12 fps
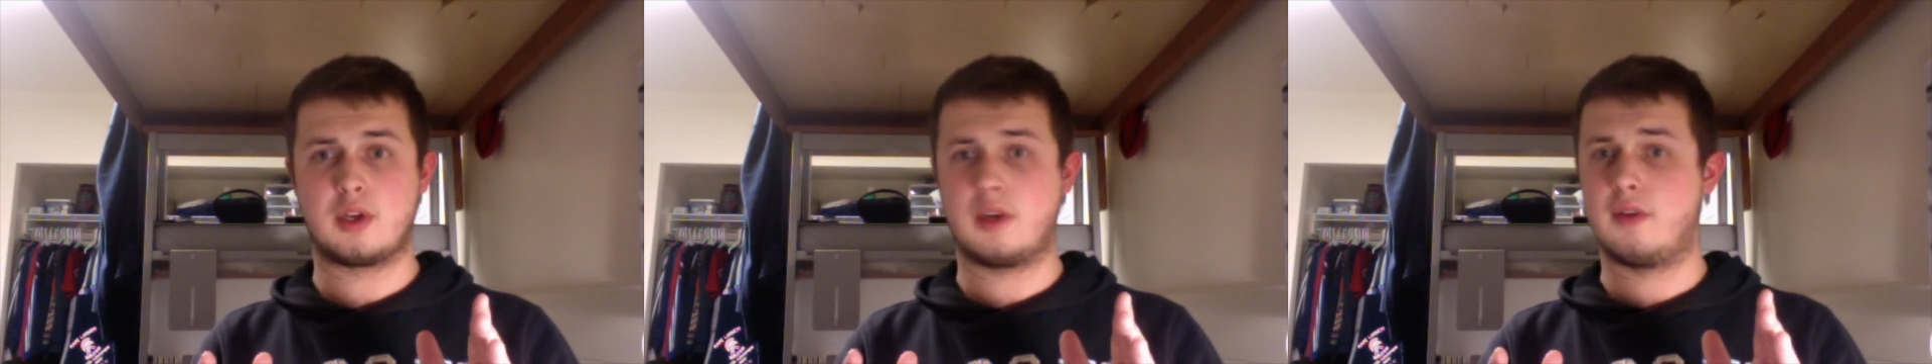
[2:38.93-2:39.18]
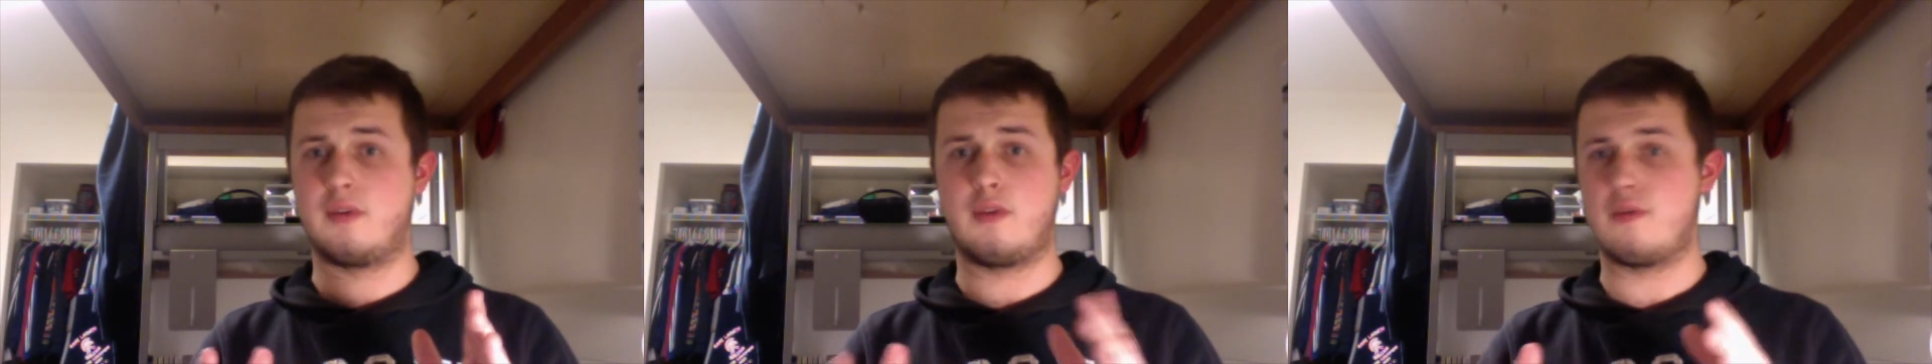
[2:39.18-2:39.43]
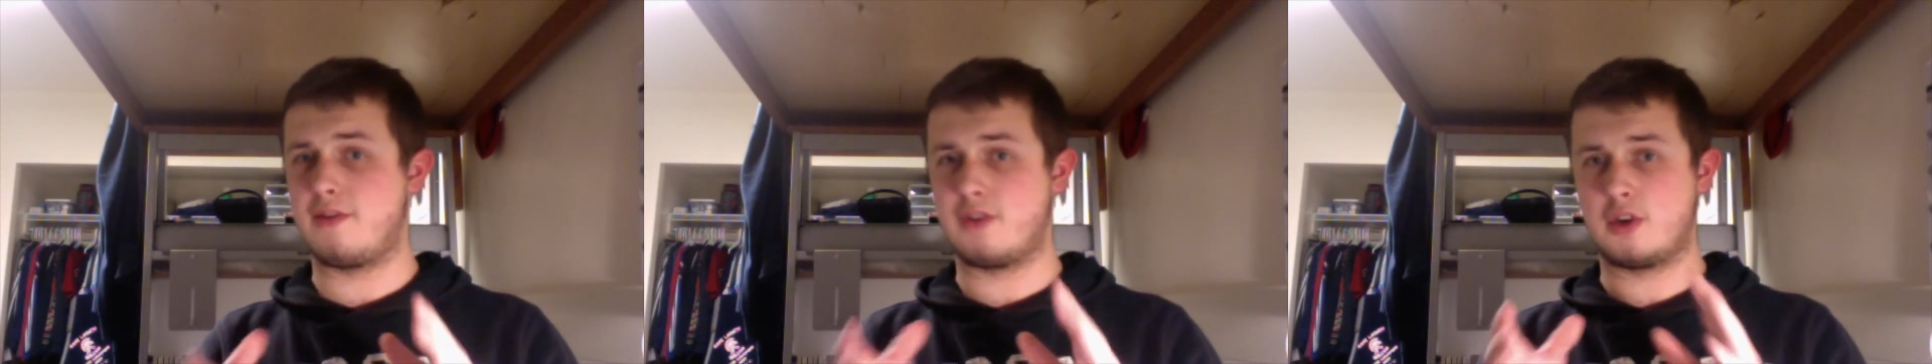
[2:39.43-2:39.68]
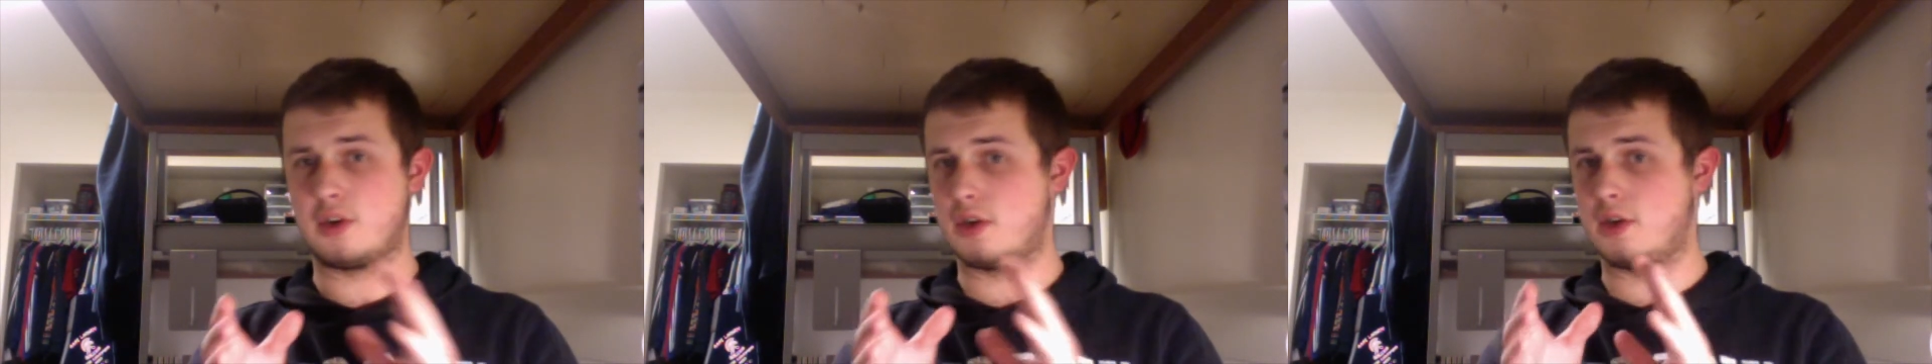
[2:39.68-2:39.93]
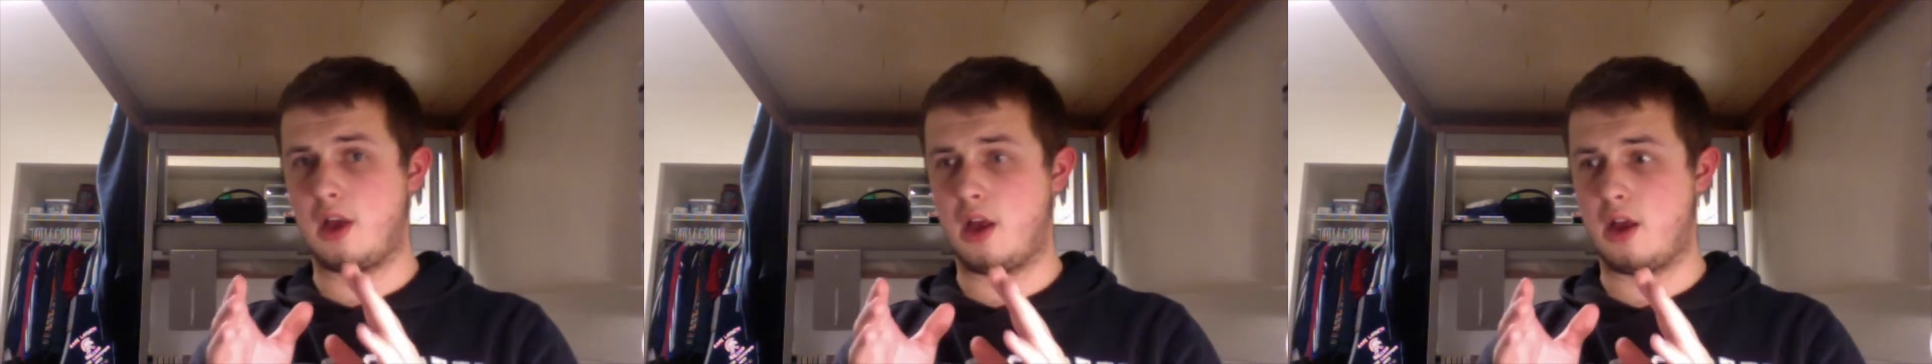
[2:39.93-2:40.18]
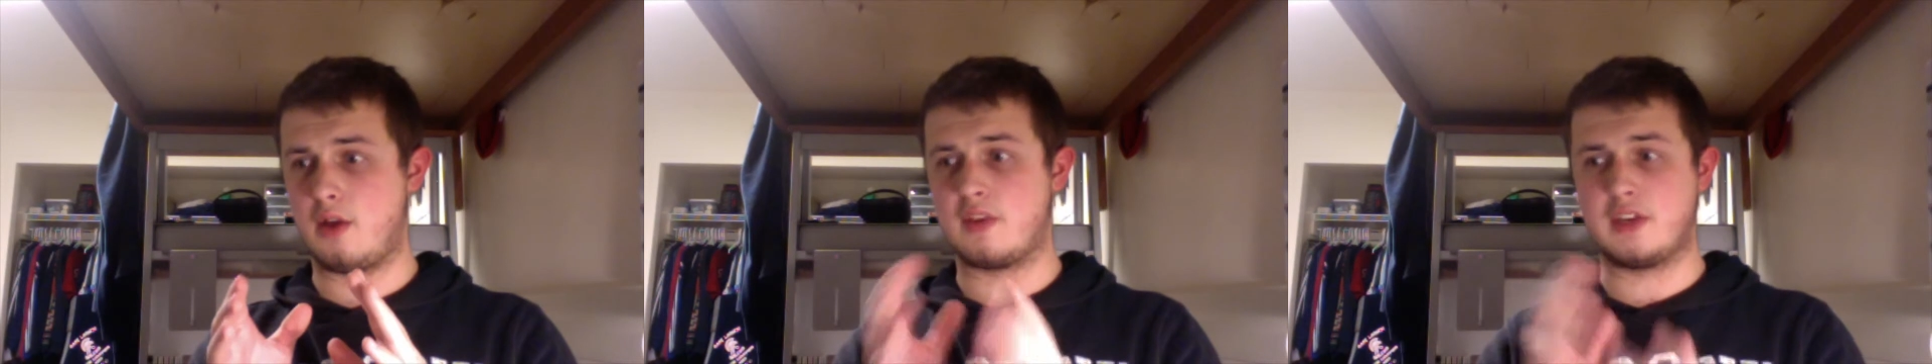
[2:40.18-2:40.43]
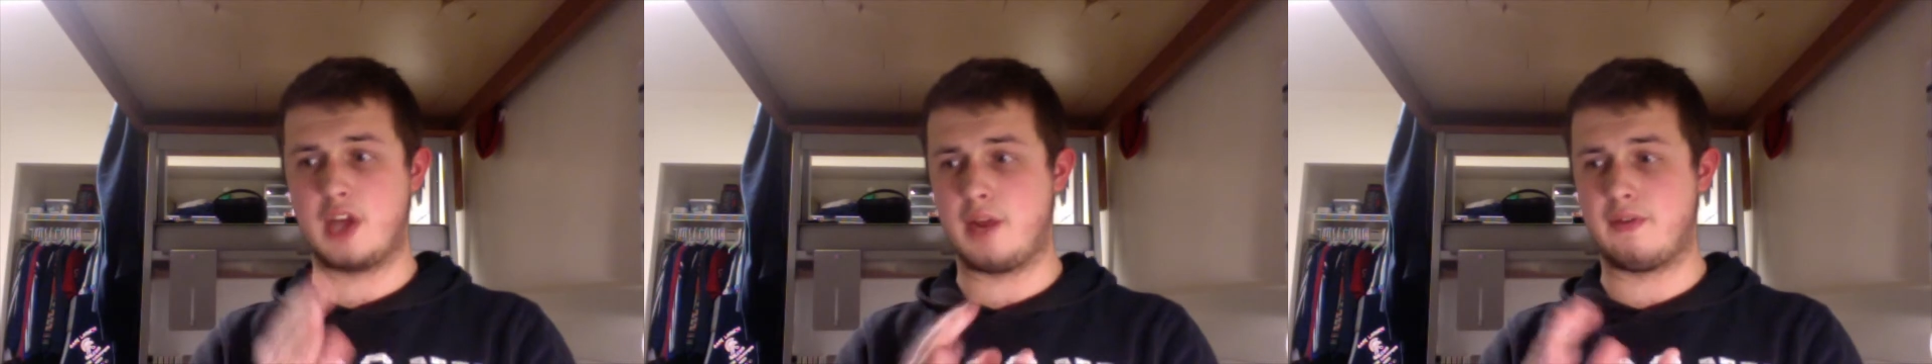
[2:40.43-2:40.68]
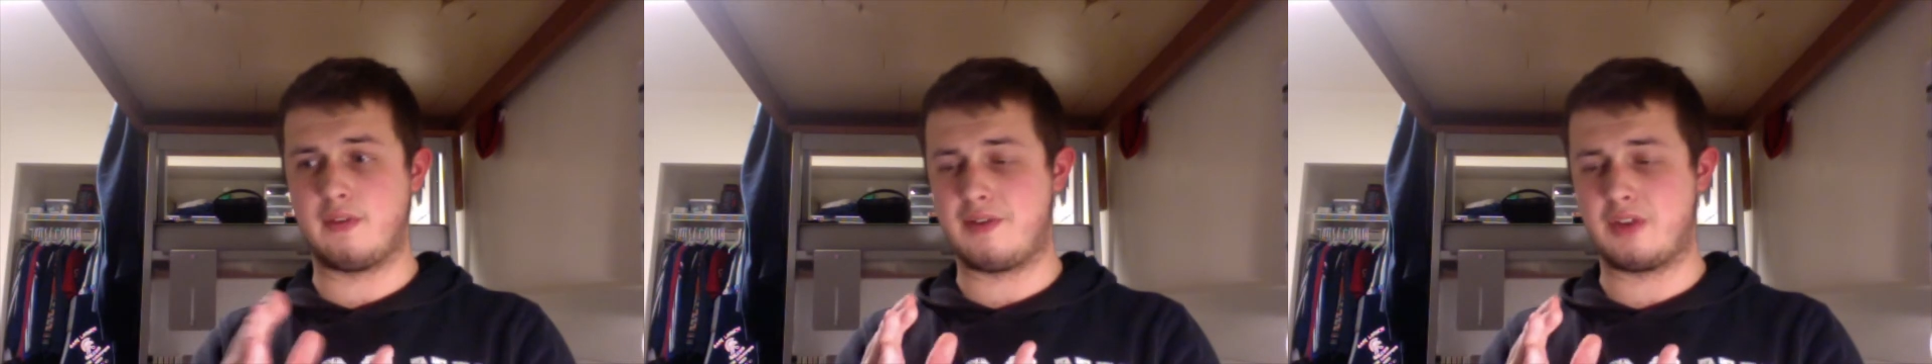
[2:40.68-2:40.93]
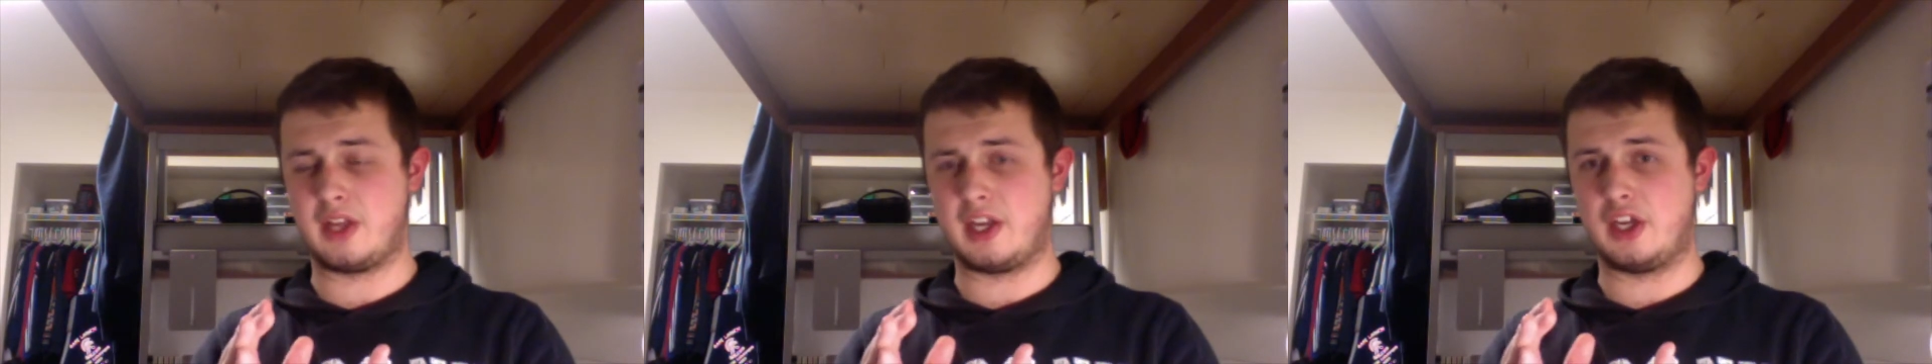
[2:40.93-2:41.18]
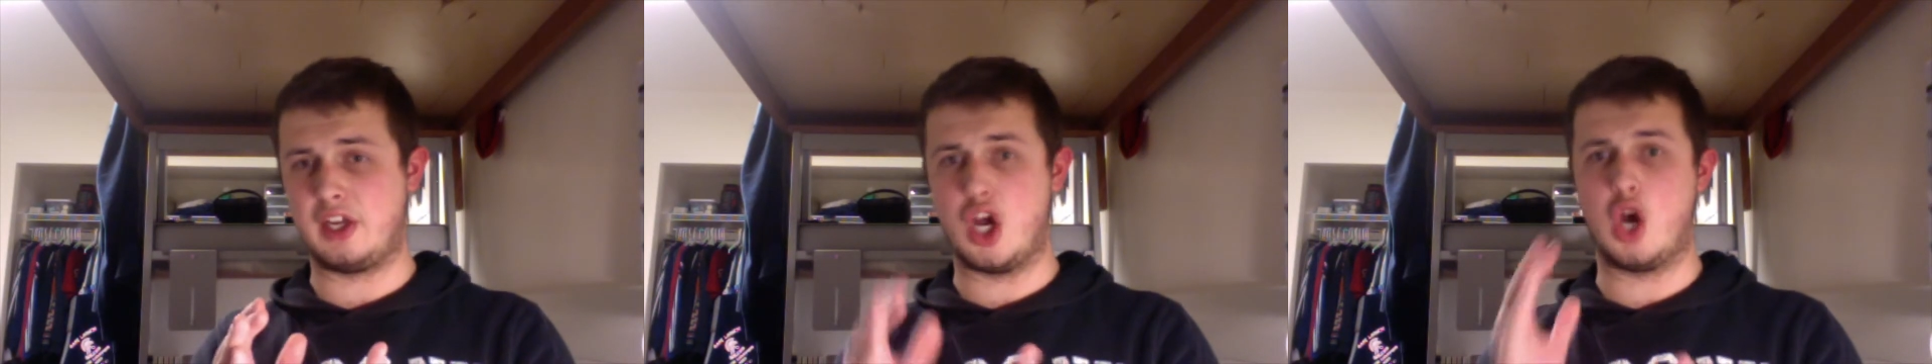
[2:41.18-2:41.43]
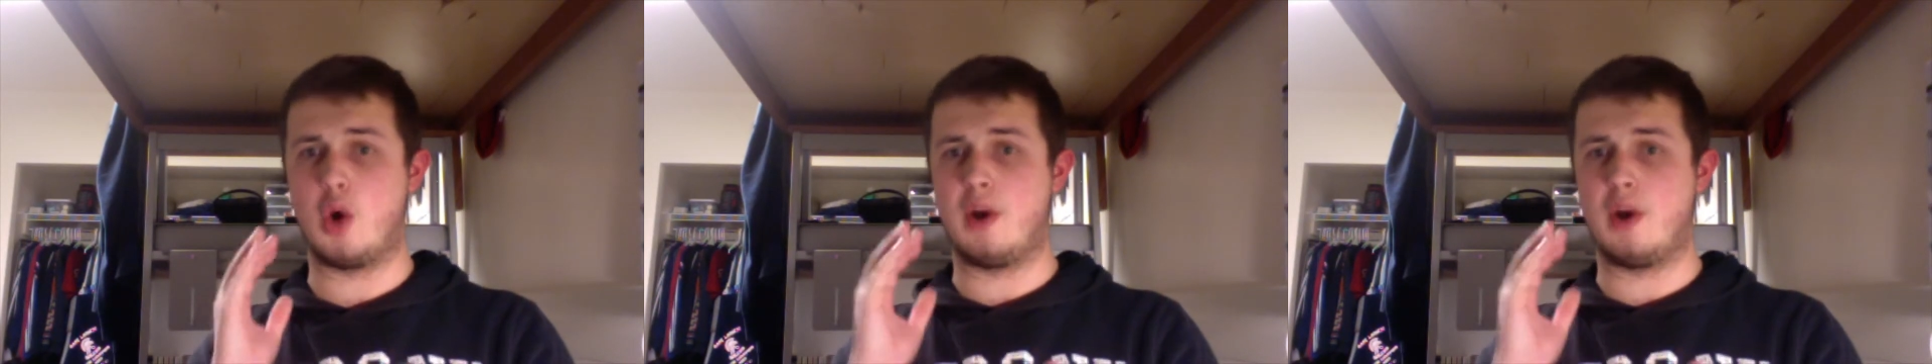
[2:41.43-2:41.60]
and if you've never heard of The Knife of Never Letting Go,